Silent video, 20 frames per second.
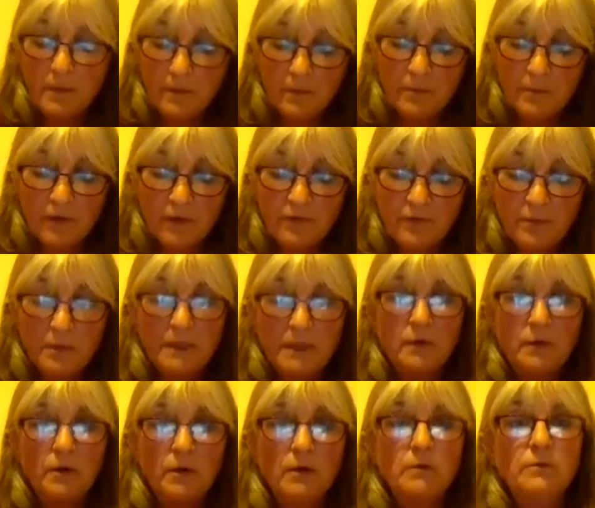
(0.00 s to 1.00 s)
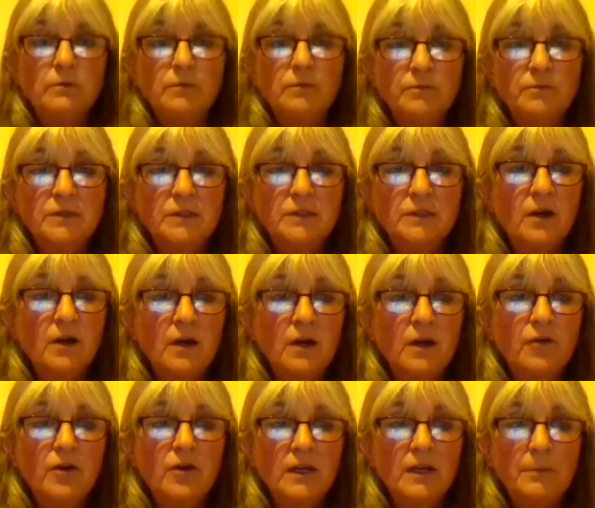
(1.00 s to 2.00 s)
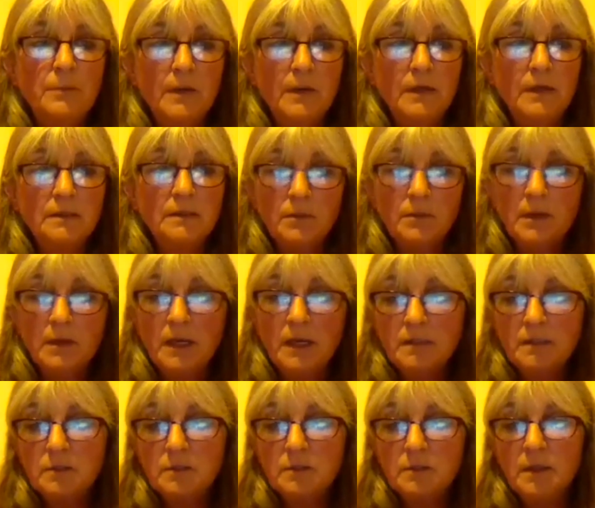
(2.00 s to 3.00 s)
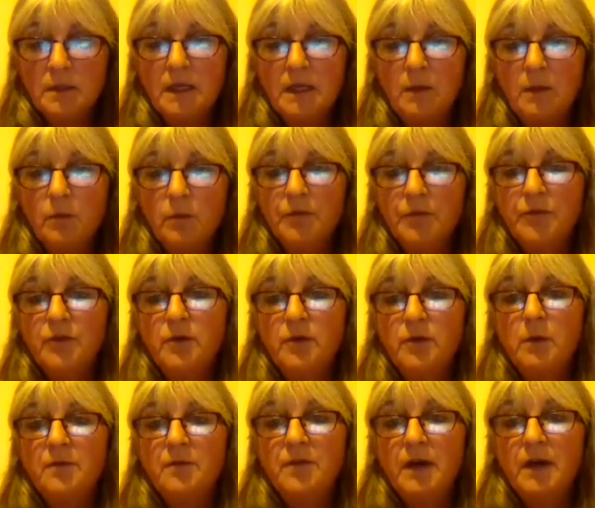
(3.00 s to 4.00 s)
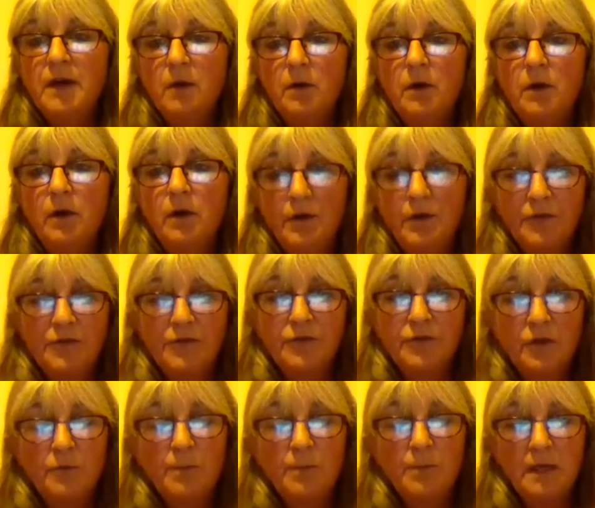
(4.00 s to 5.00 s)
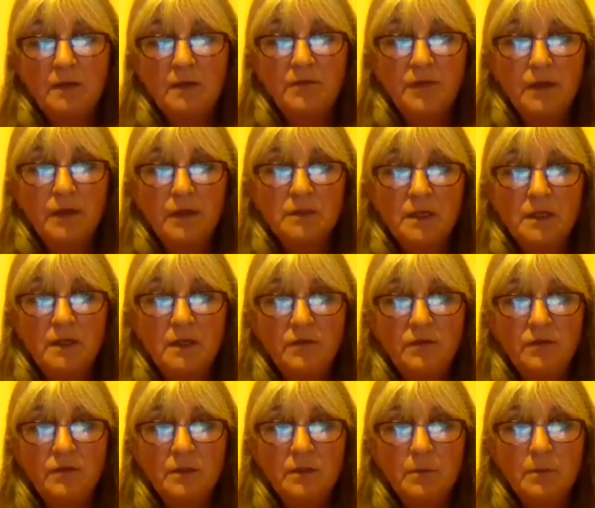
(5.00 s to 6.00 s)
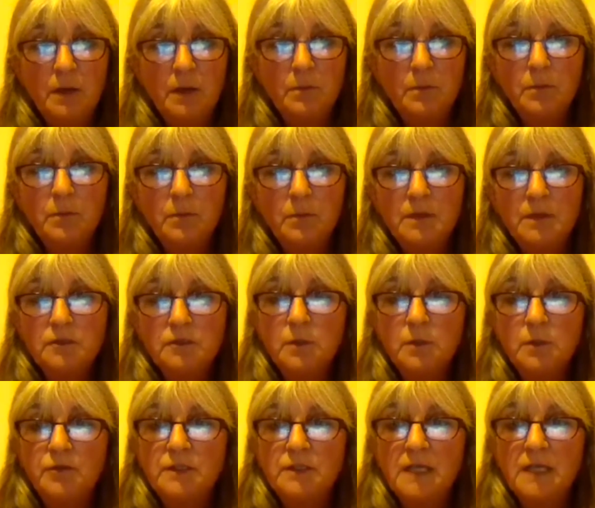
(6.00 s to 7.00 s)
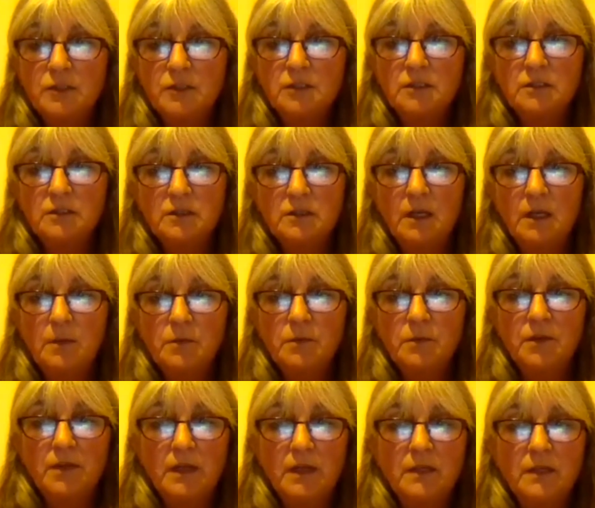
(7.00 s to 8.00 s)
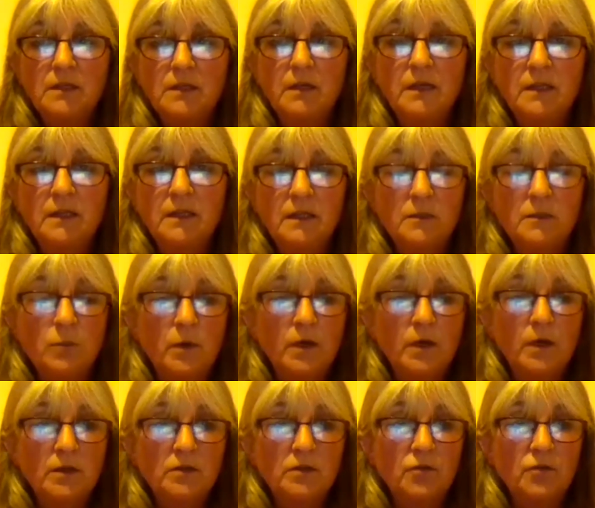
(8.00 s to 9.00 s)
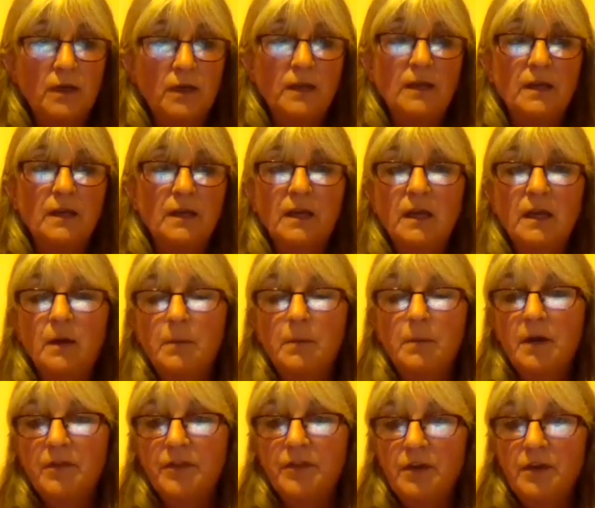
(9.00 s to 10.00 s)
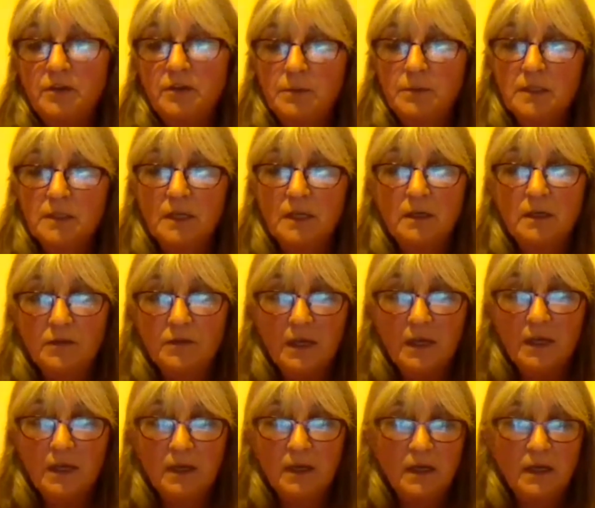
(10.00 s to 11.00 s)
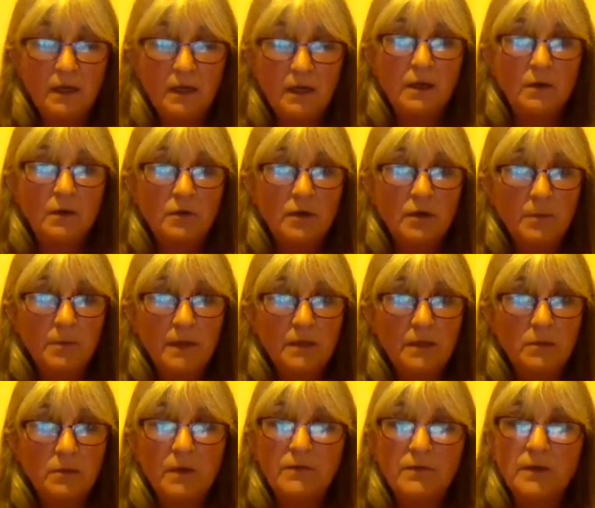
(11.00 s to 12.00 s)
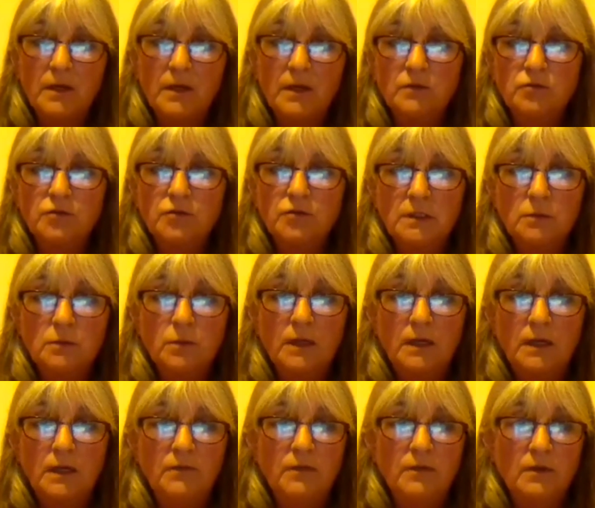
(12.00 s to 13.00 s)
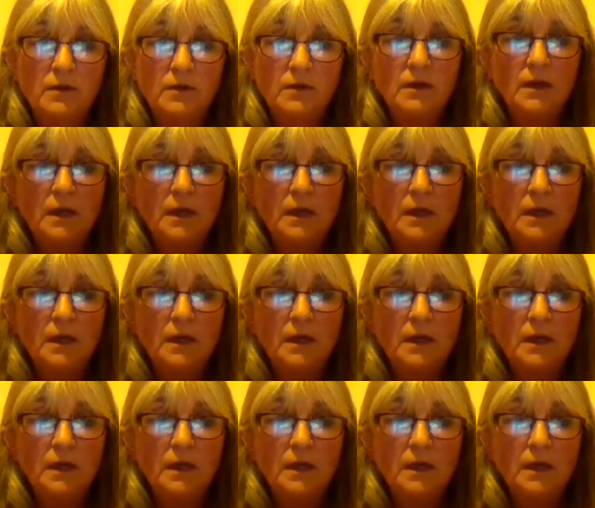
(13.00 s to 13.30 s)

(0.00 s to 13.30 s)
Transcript: preferably not retire early, but in some cases where they want to, without a loss of benefits. Even at the moment with the job retention schemes and things like this, workers are only going to get about 30% of their income compared to other countries, but even on a